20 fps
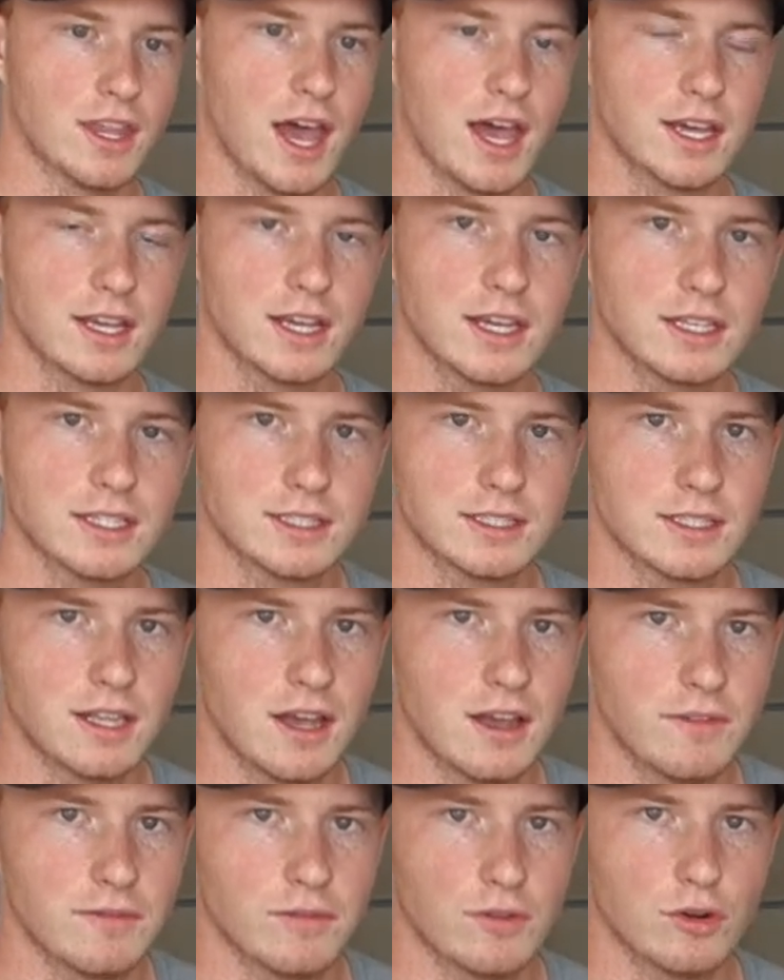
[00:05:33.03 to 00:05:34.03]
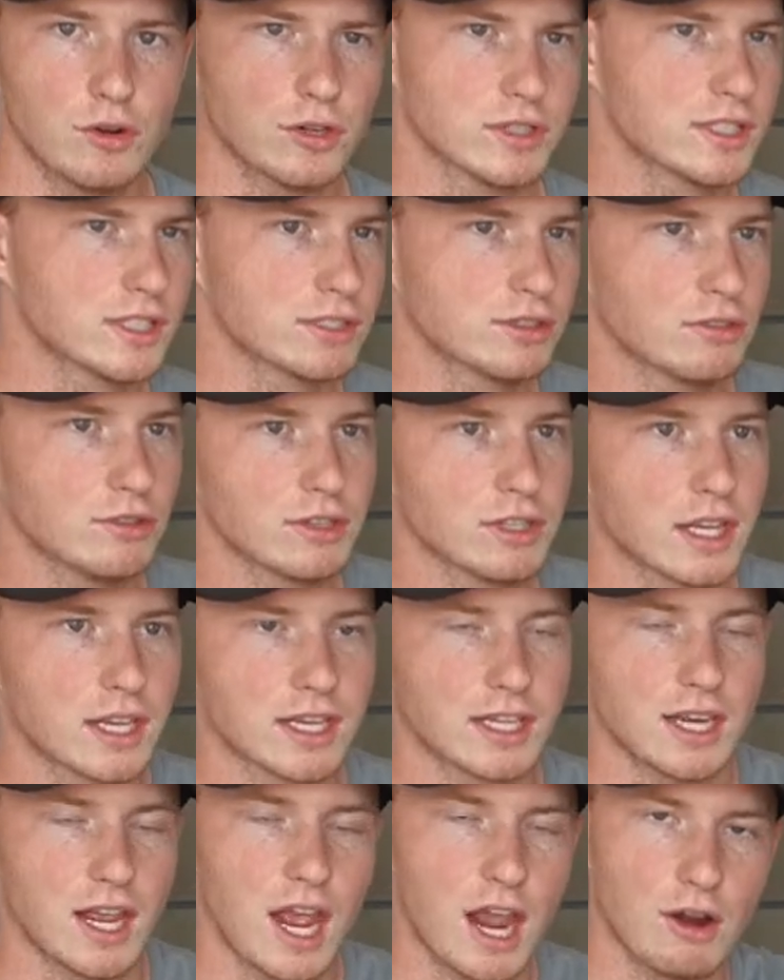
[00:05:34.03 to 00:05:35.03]
That kind of stuff, or just doing
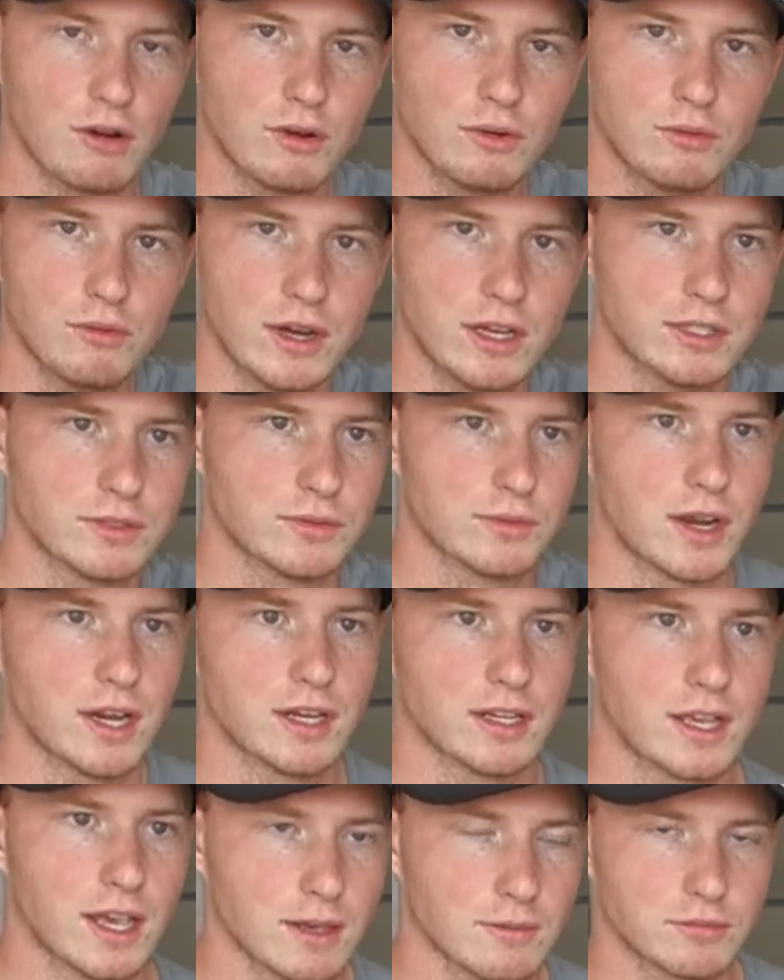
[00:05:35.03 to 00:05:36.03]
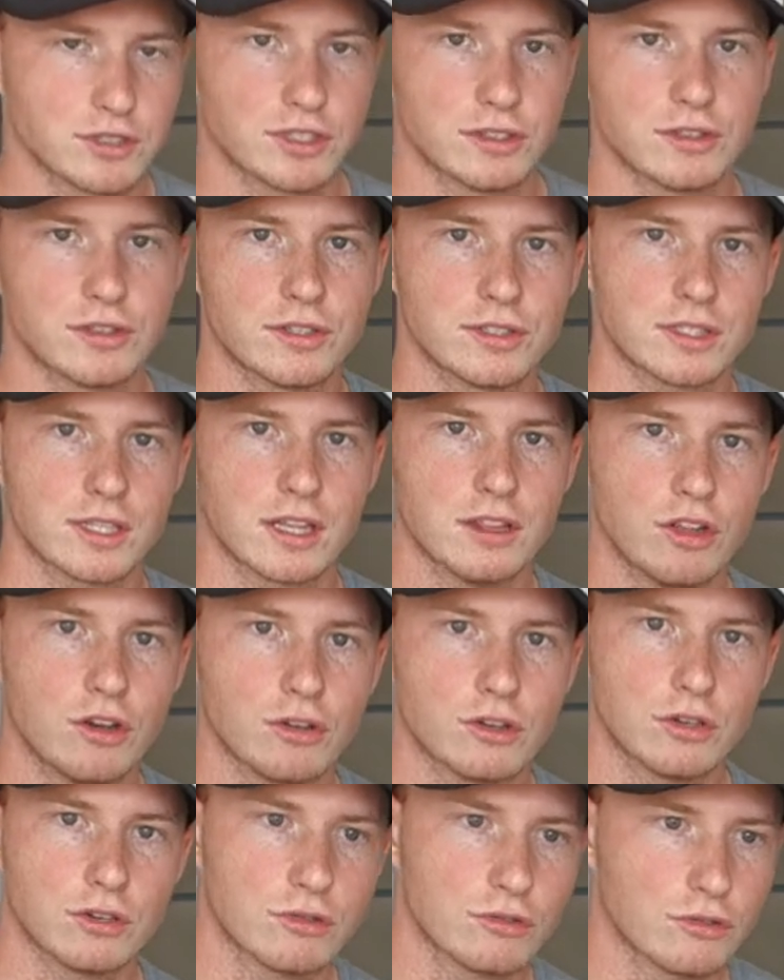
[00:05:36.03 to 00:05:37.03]
like an hour race ride, okay? I'm sure there's a
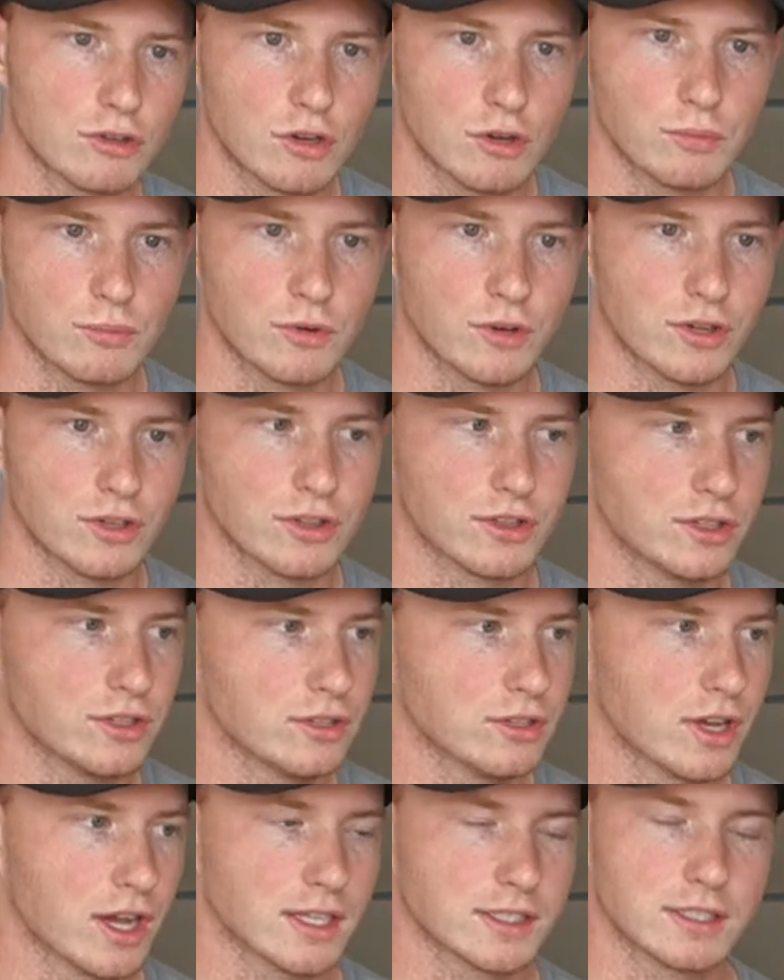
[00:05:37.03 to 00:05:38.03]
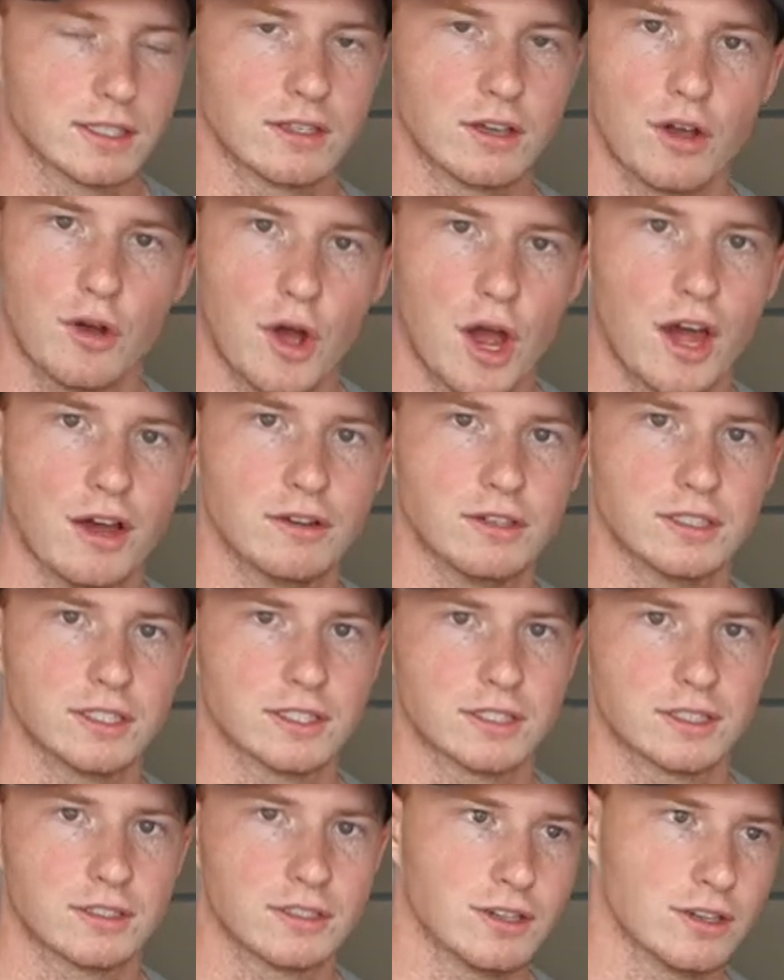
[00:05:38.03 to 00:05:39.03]
local group where you guys can go out and
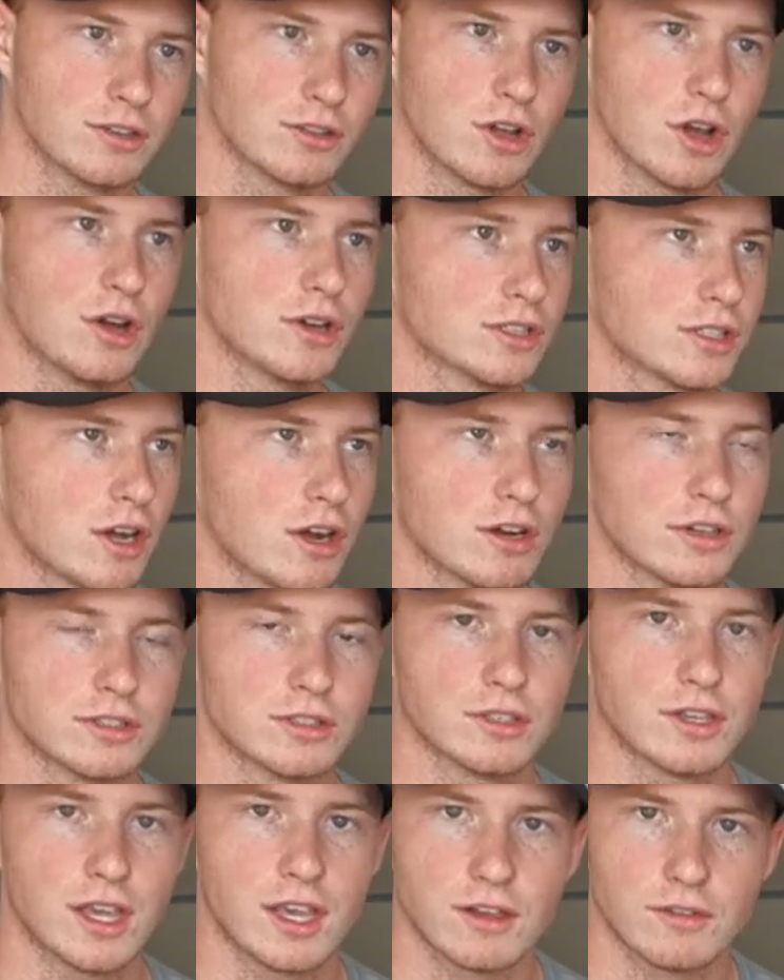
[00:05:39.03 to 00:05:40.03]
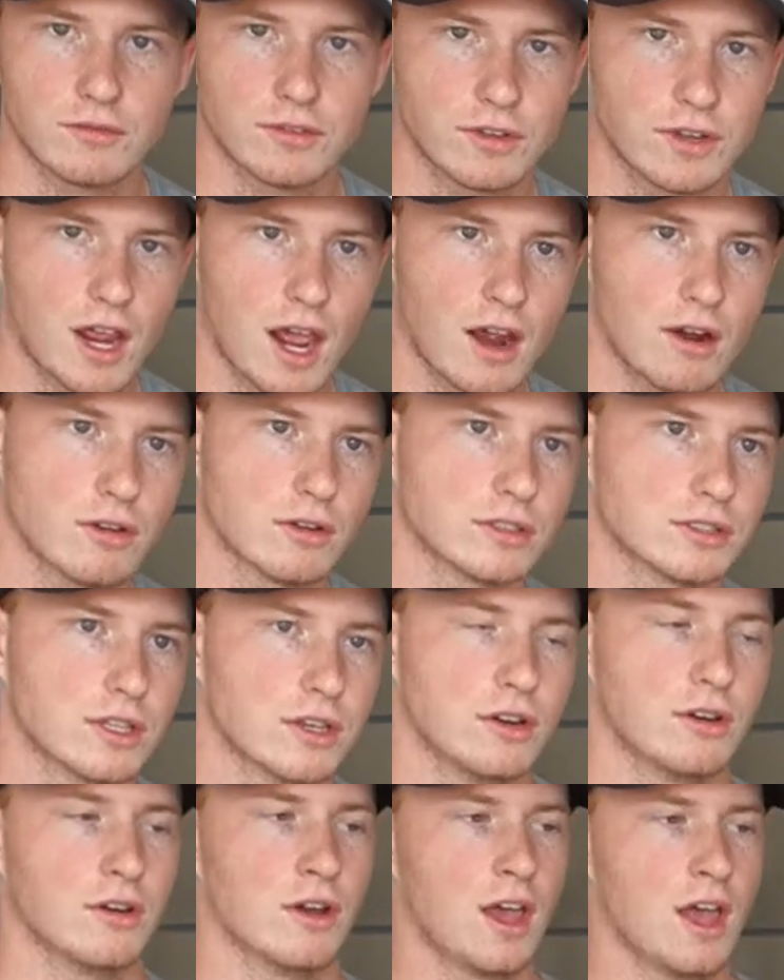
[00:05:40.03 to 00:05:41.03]
just, you know, go as hard as you can for an hour or
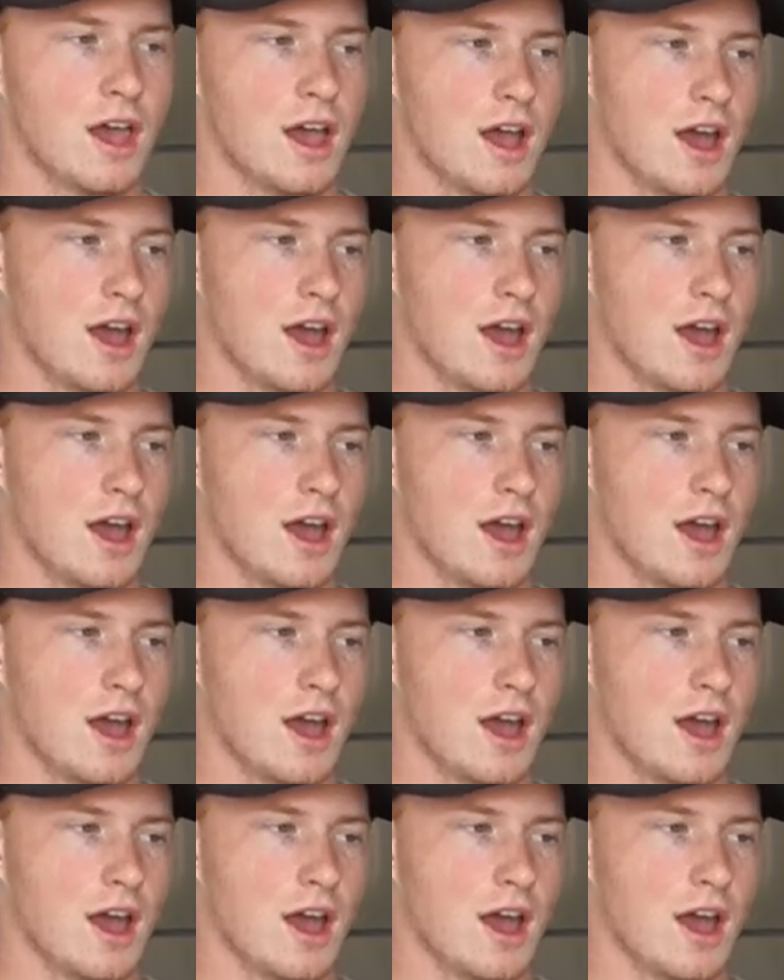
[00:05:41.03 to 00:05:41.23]
so.